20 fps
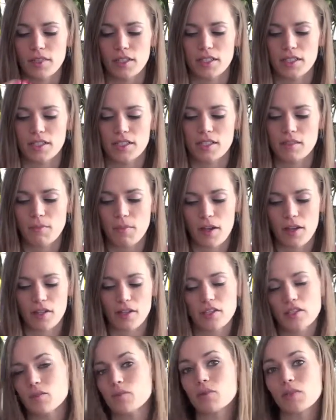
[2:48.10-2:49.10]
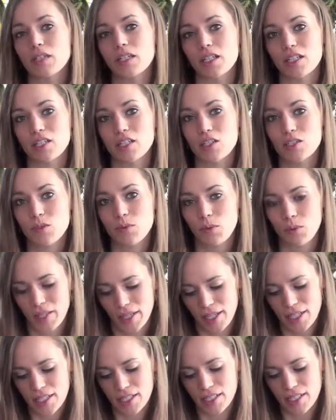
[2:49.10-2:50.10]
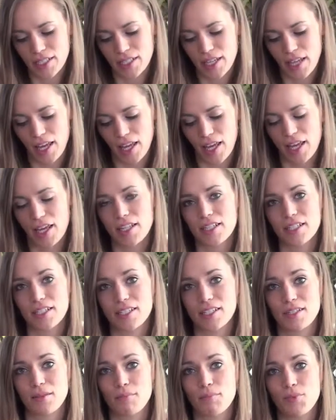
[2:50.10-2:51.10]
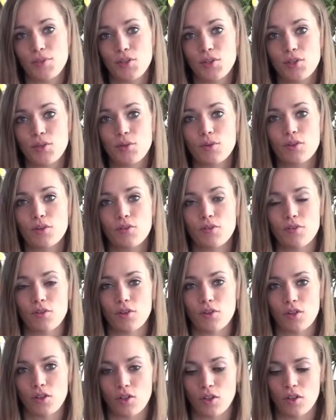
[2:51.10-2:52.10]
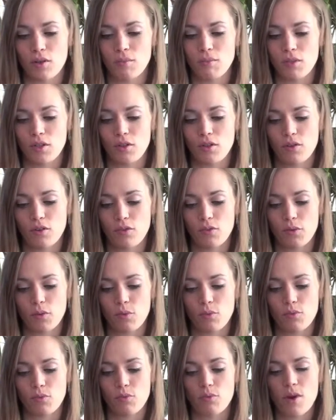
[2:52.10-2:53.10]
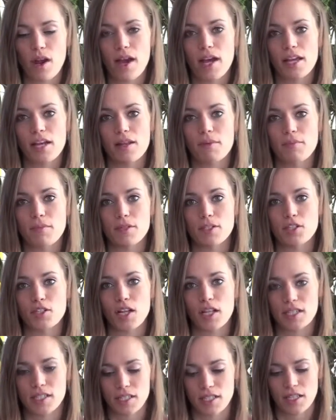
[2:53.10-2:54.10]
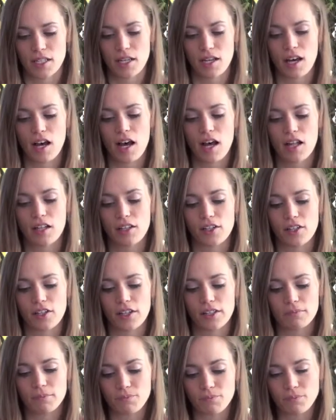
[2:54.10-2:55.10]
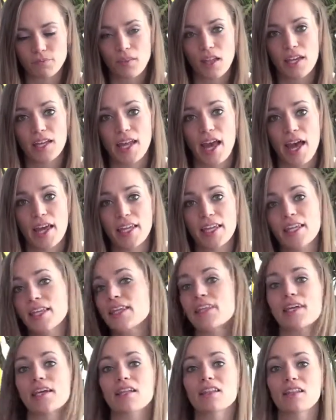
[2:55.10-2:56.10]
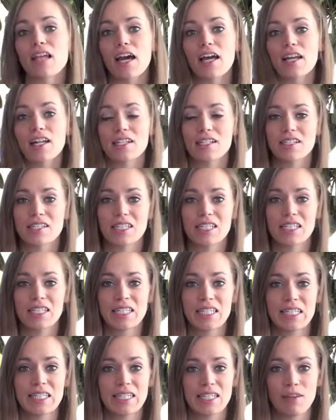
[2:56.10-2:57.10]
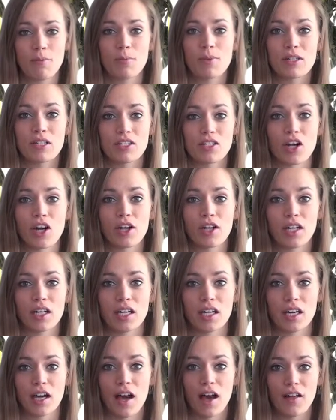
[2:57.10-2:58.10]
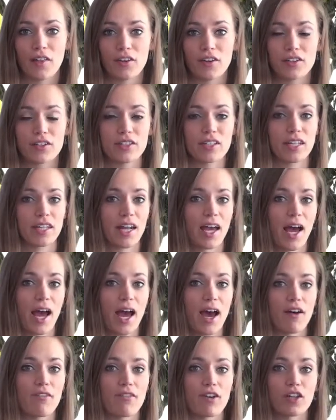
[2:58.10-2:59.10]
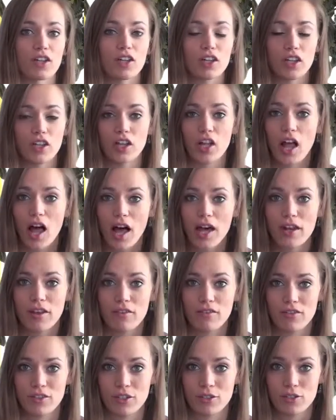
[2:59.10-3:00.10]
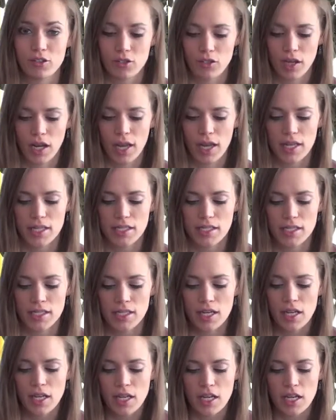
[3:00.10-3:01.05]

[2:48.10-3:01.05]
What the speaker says: It smells really sweet, and it's a beautiful, beautiful red magenta color. And anything that is this deep and dark in color is going to have a lot of nutrients.